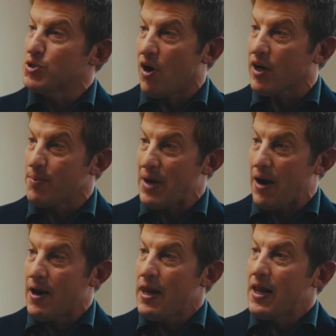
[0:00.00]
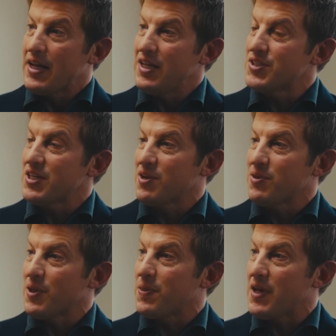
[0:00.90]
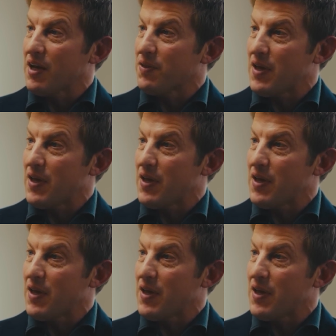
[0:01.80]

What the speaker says: talk about isn't the thing